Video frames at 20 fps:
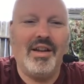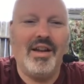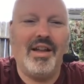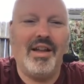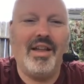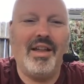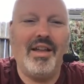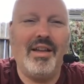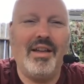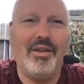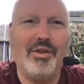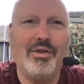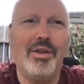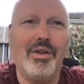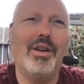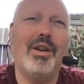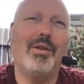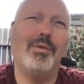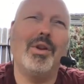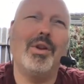Uh,
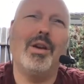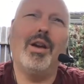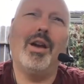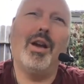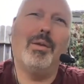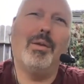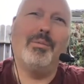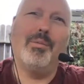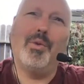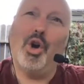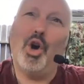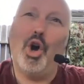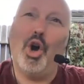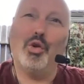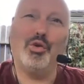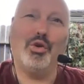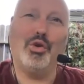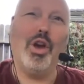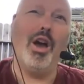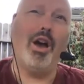uh,
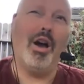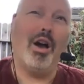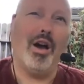yeah,